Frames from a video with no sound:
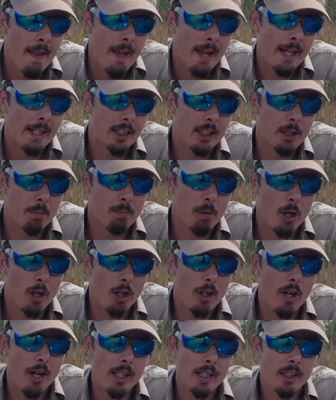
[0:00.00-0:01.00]
is the
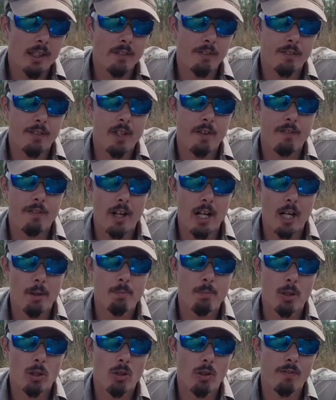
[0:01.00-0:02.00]
progressive
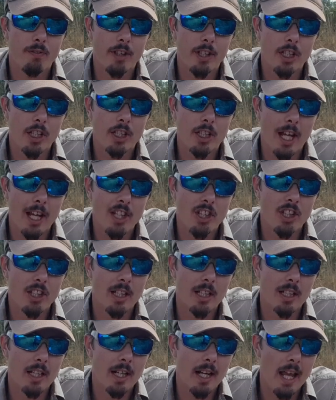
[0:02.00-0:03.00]
development of vegetation
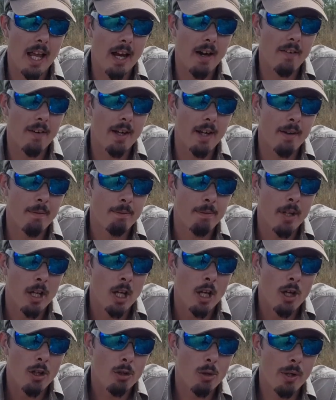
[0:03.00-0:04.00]
in an area
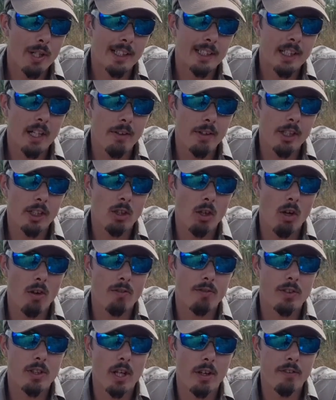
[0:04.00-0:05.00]
through a series
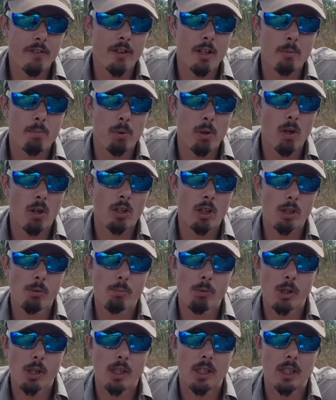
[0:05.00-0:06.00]
of different plant
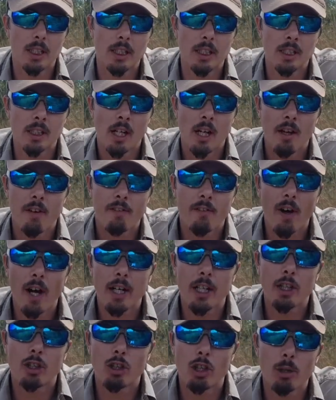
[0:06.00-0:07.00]
communities,
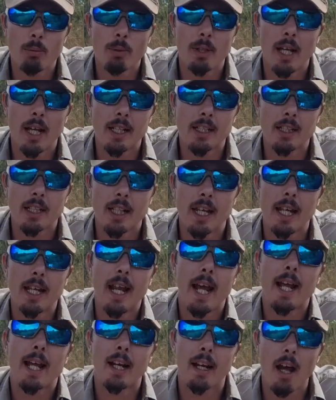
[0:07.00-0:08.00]
finally terminating in
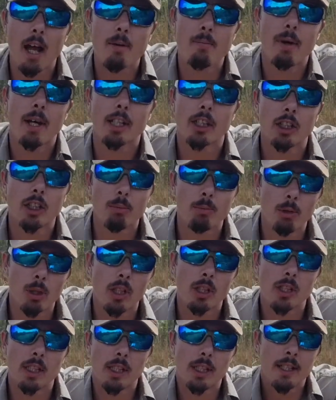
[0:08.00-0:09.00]
a climax
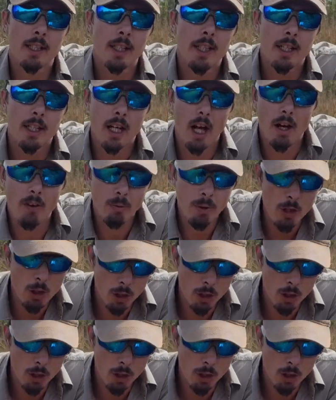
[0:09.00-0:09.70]
community. Now, if we